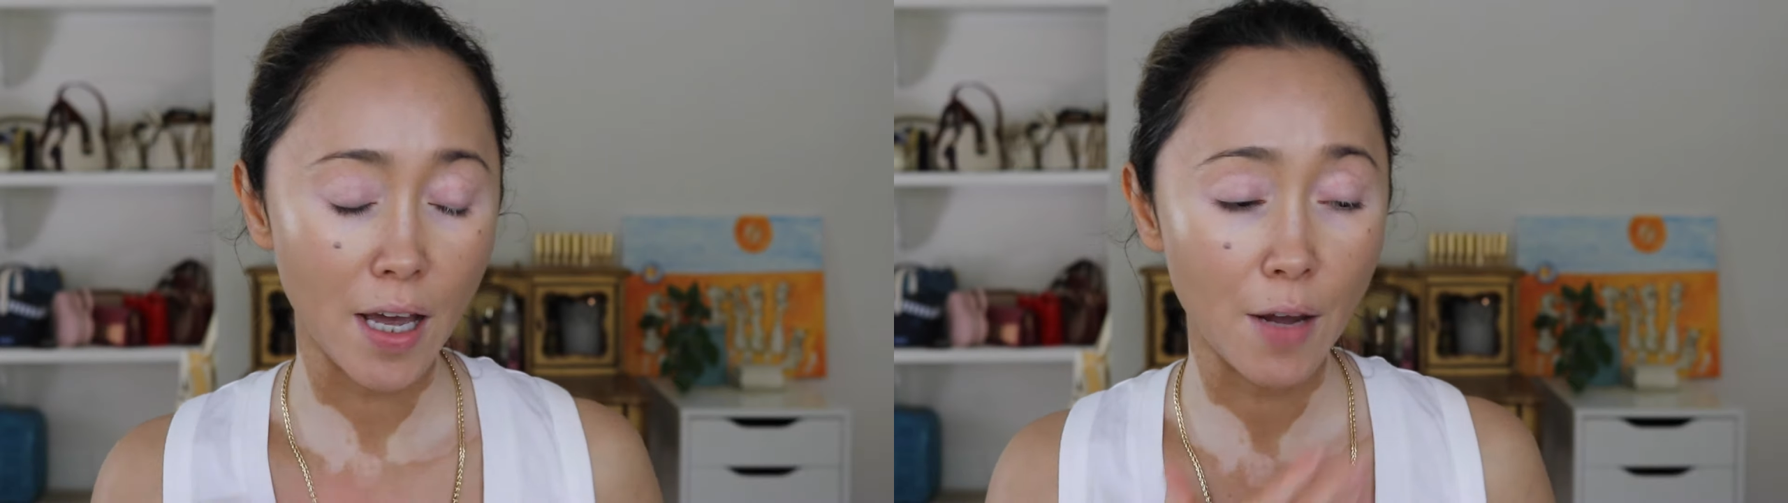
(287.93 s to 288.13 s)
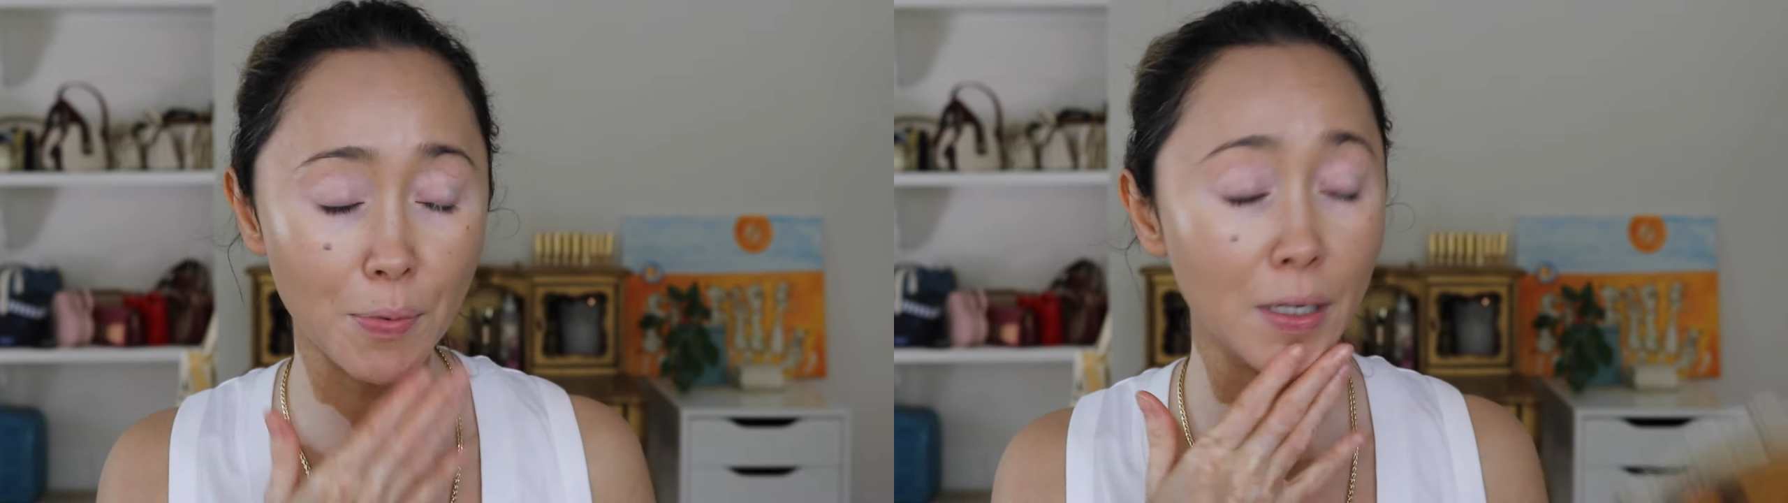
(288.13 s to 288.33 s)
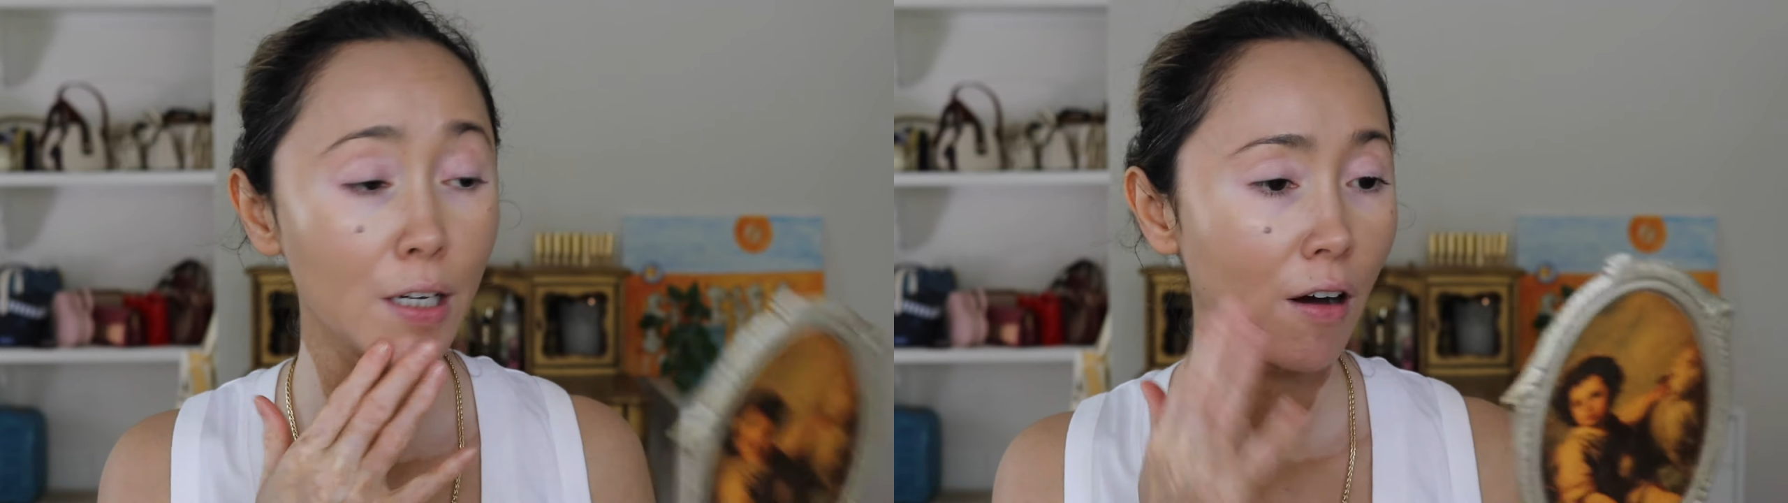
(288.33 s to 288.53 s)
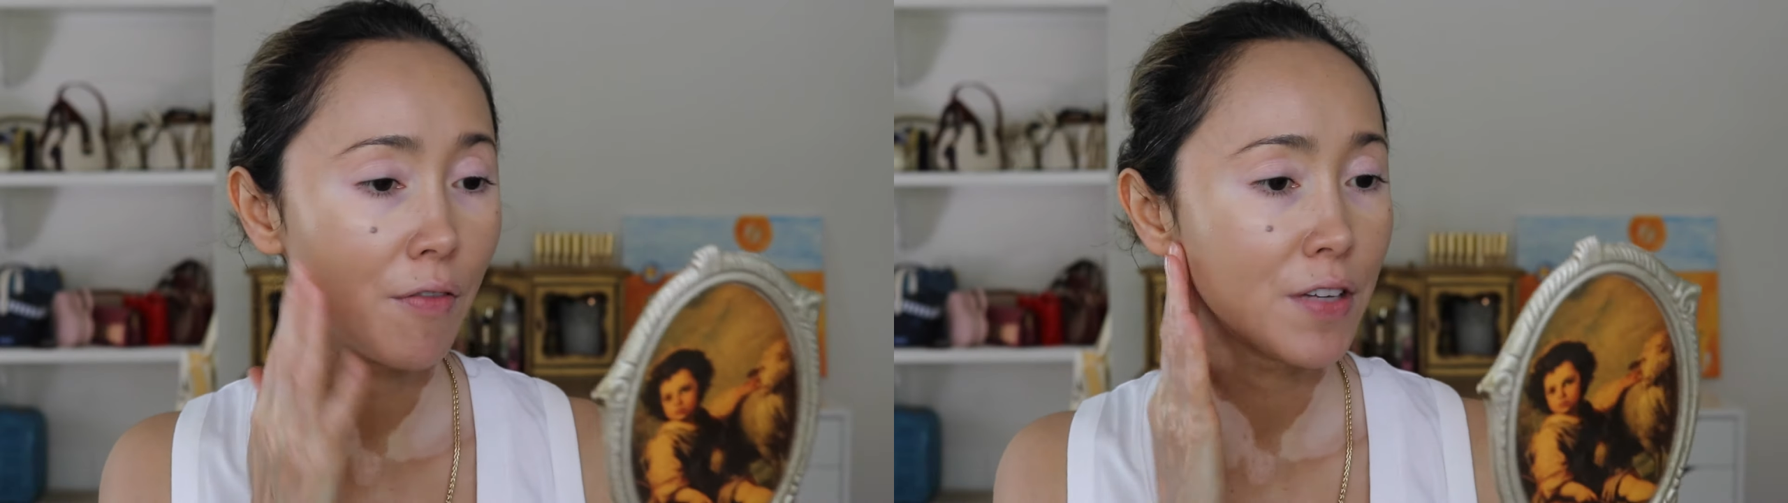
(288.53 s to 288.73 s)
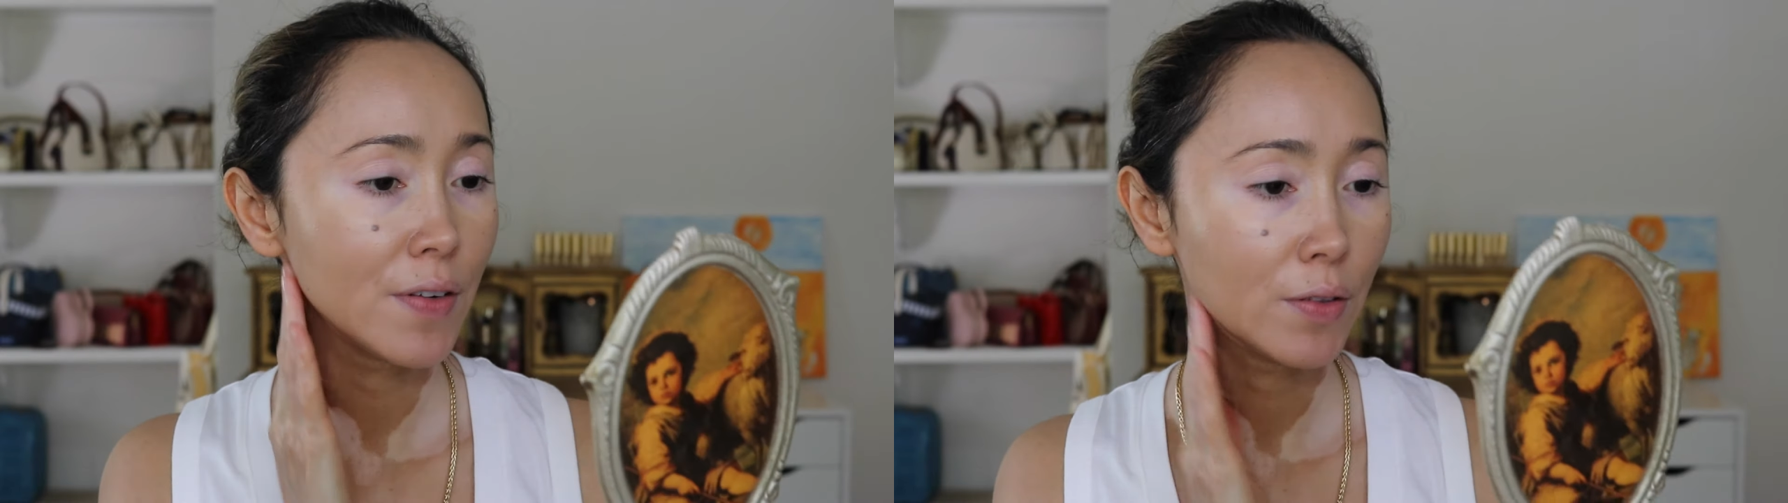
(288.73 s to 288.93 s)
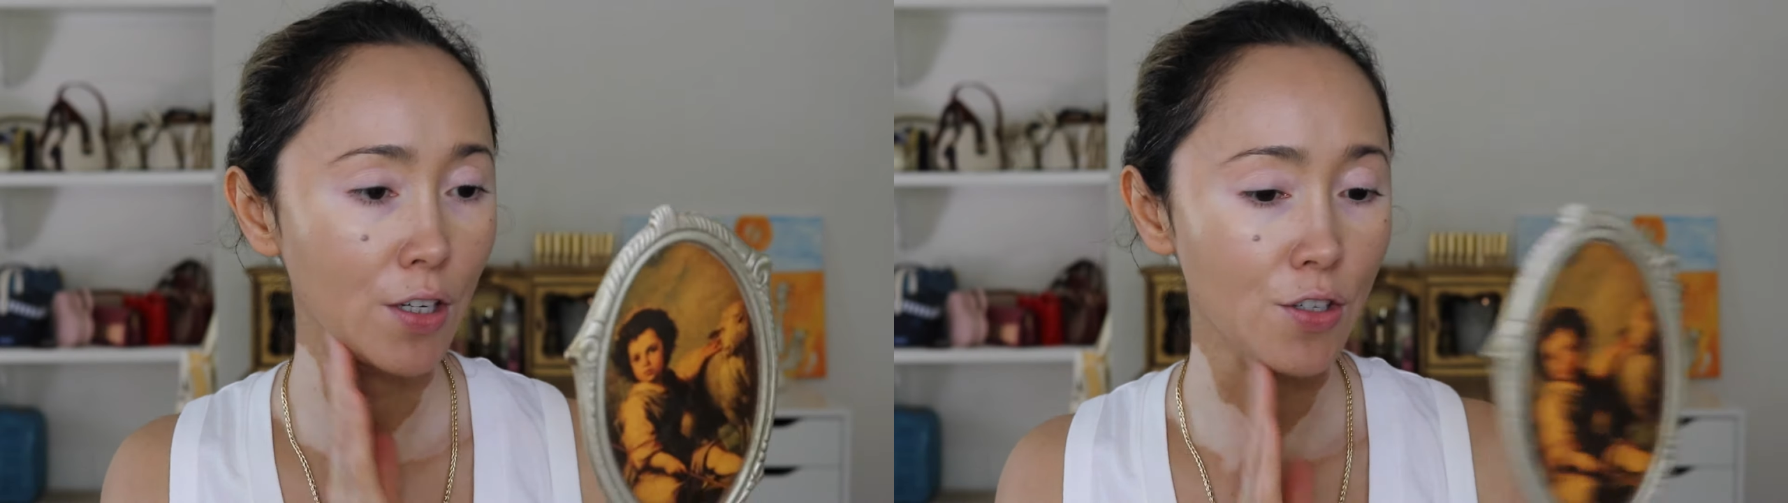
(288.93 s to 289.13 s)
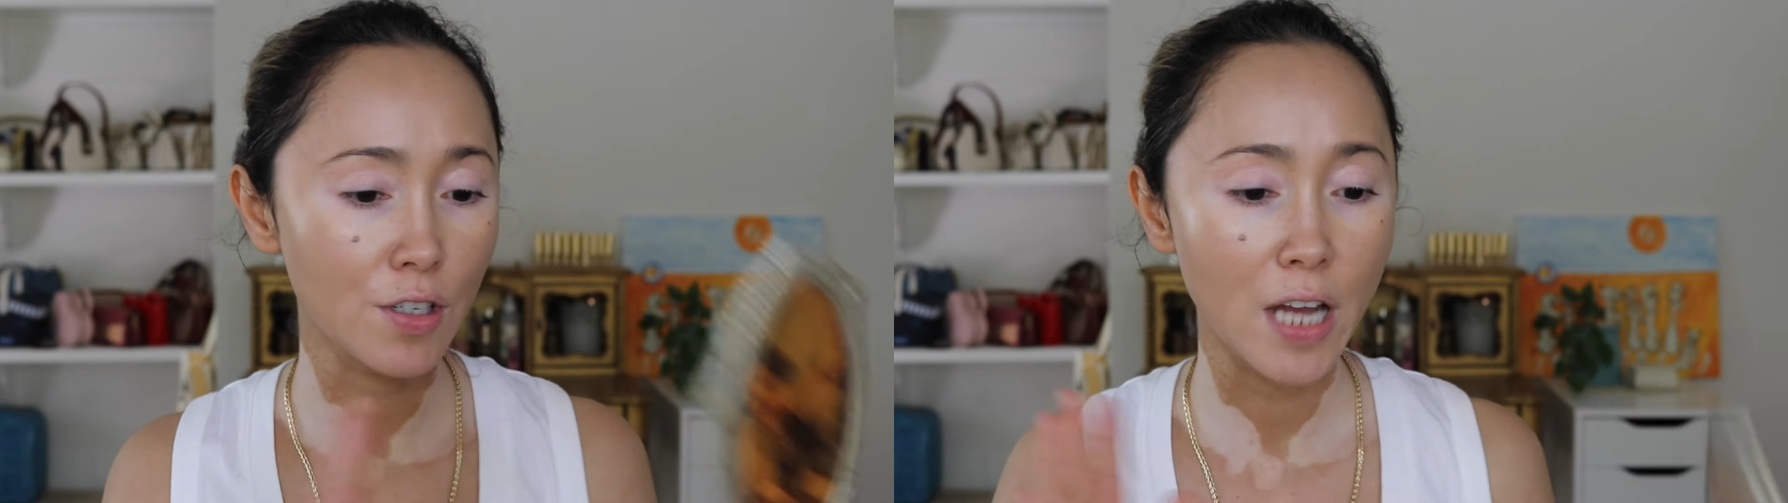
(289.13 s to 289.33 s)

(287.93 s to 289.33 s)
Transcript: I really love this foundation,